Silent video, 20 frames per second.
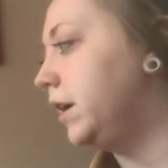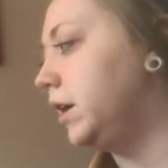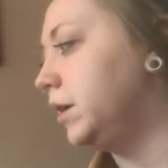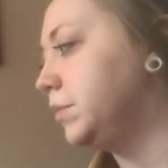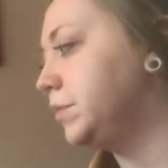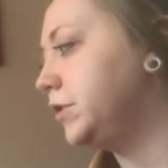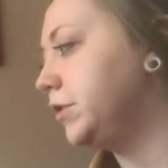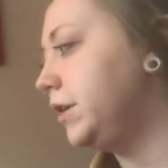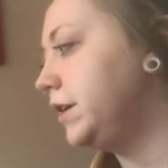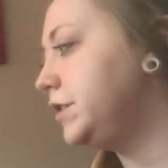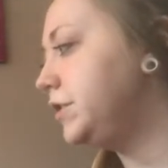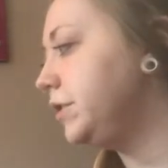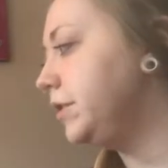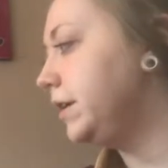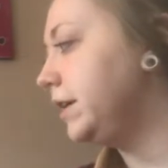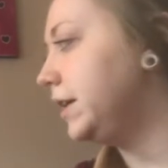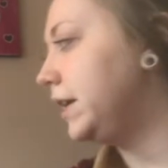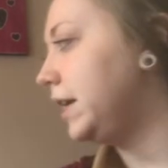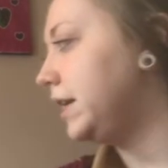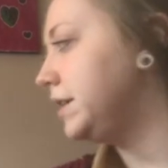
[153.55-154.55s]
So as you
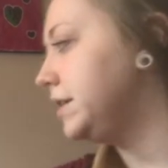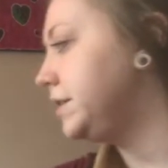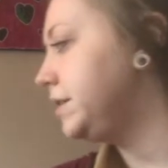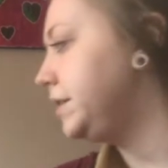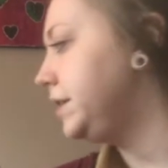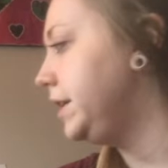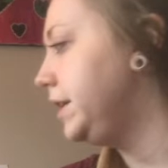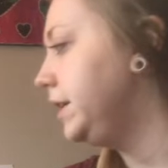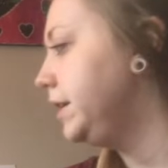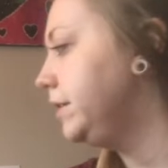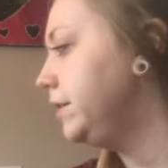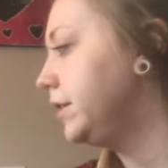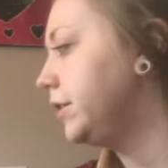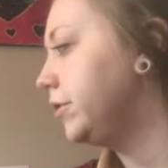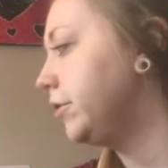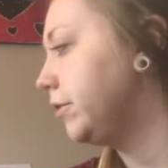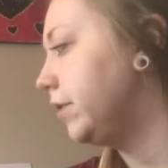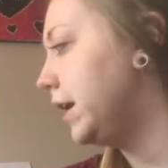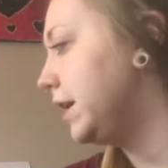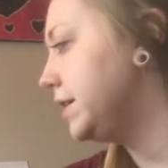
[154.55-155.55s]
can kind of see, the
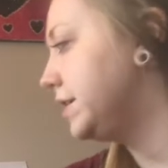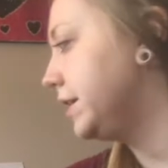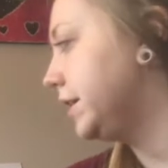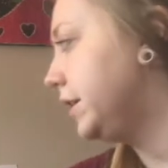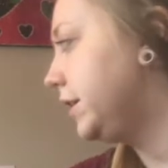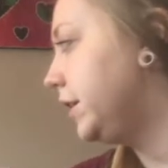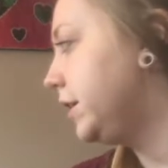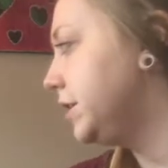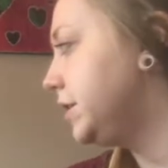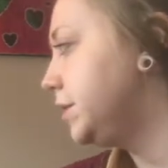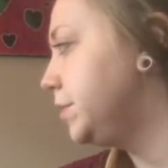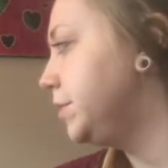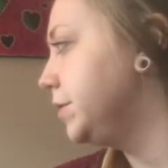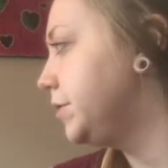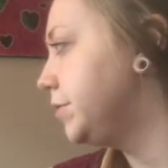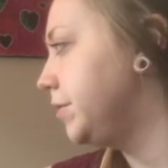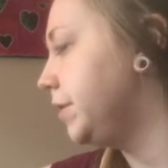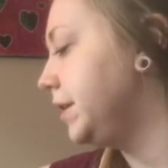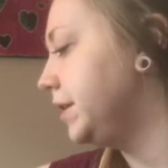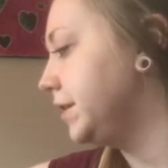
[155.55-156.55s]
horizon cuts
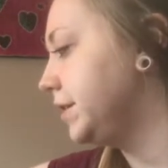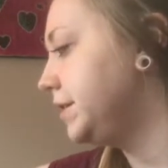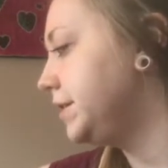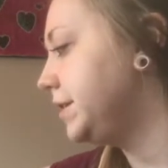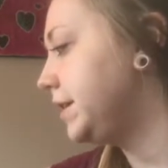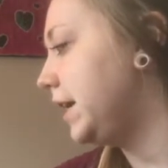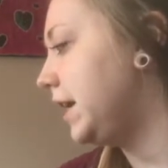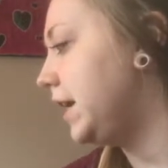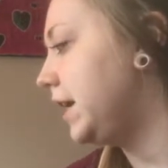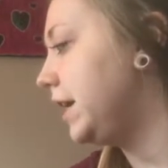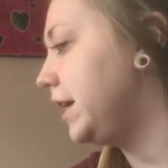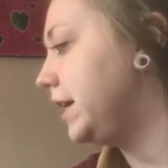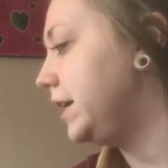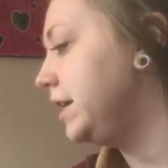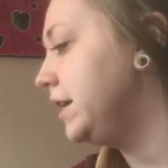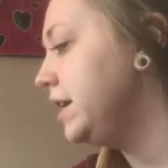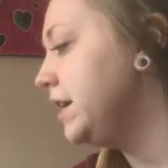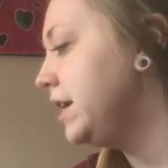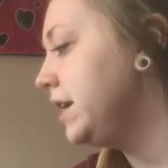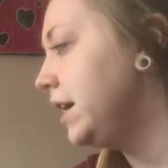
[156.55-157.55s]
between the
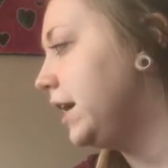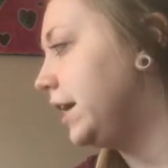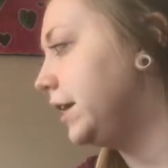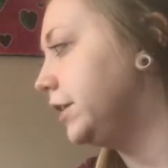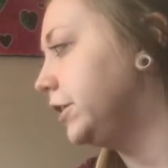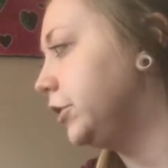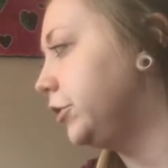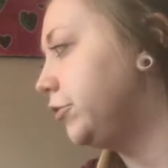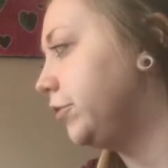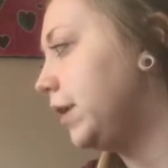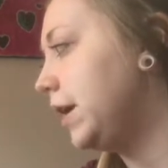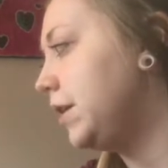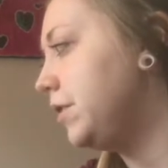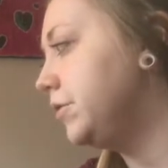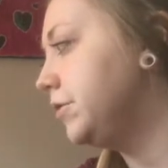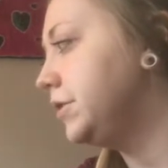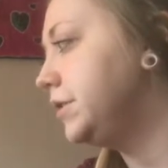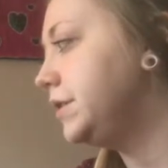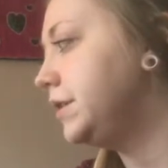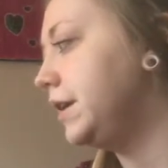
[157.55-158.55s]
sky and the
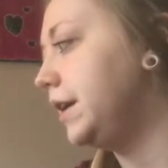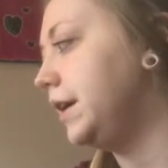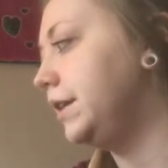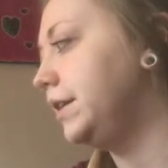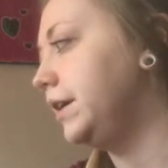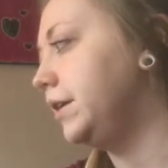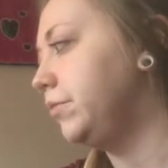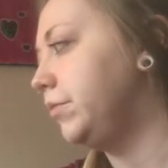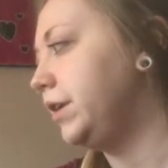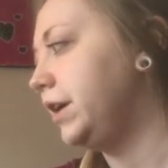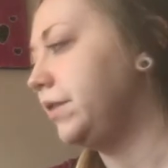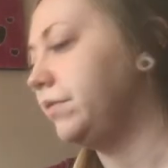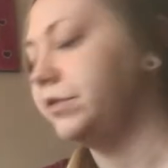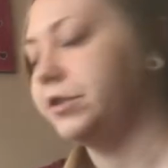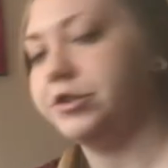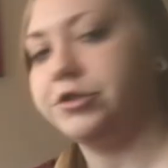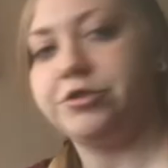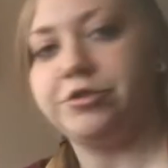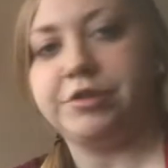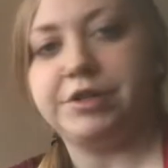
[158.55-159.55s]
ground, and then we have
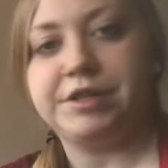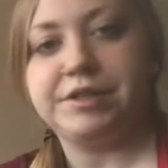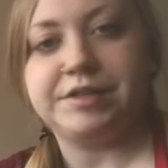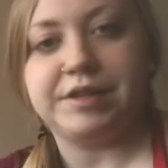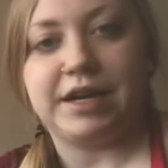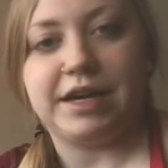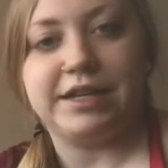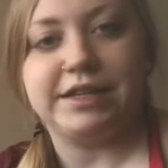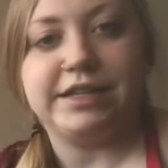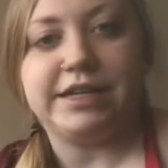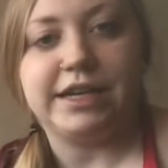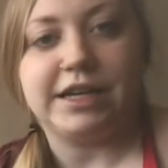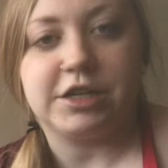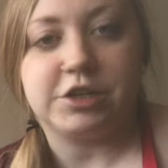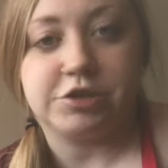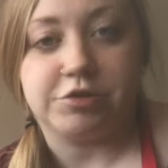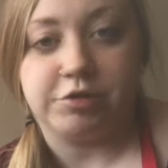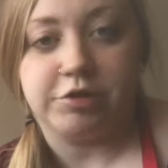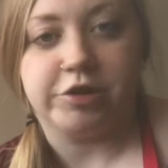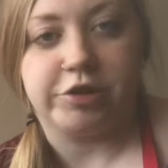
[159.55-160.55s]
the trees on the
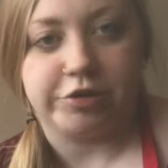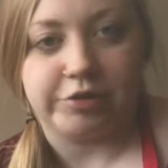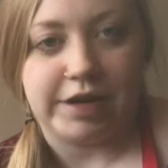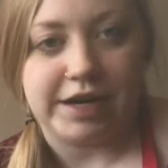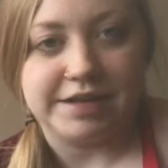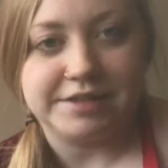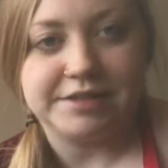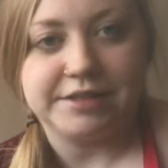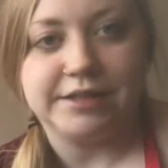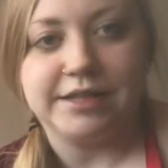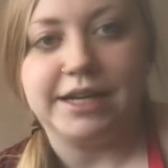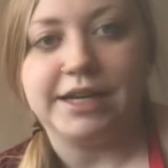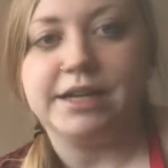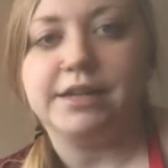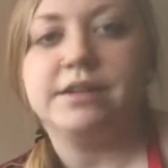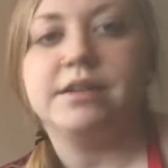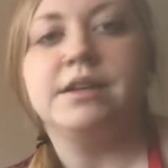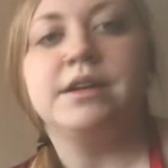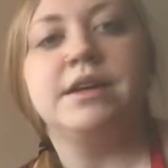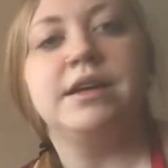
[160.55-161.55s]
actual horizon
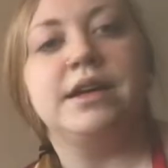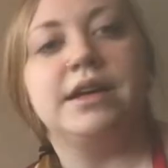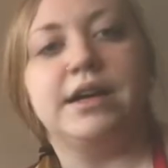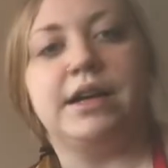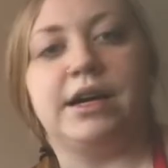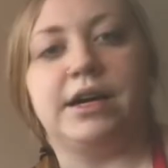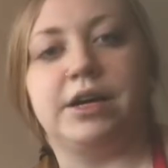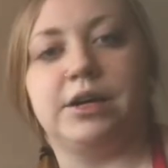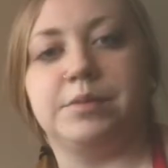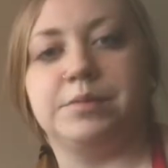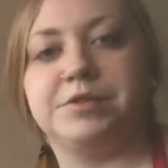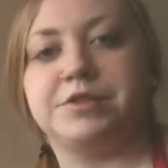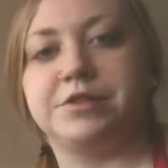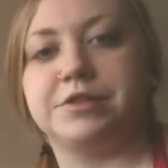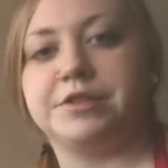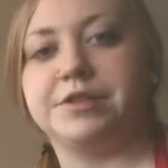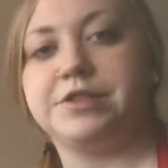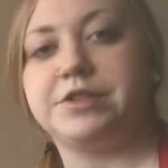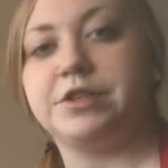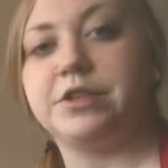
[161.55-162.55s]
line.
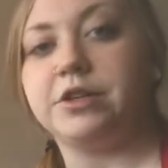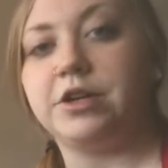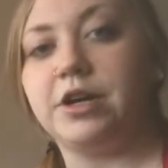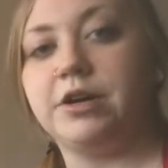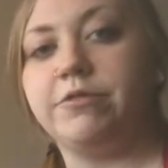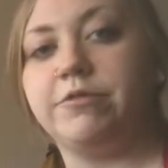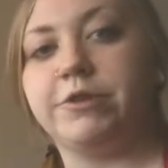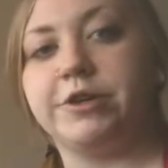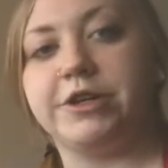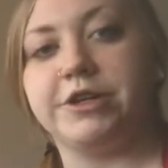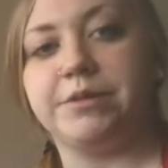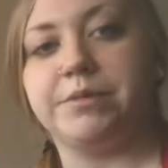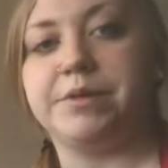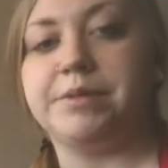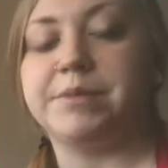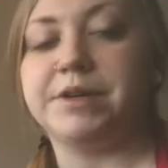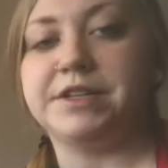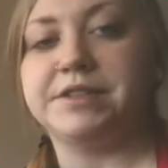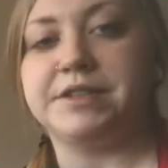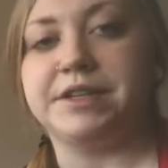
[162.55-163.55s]
So to start off, we're going to
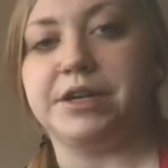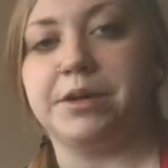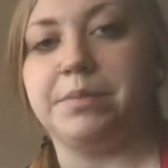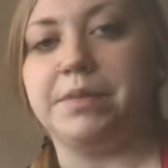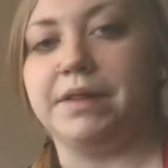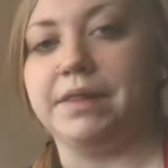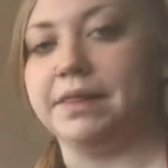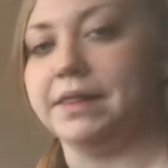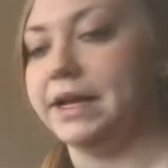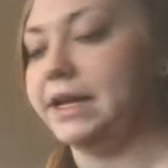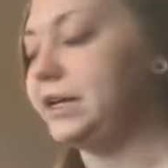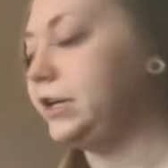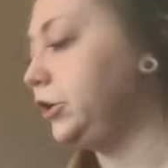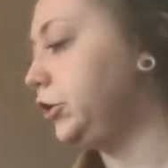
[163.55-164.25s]
be mixing up a light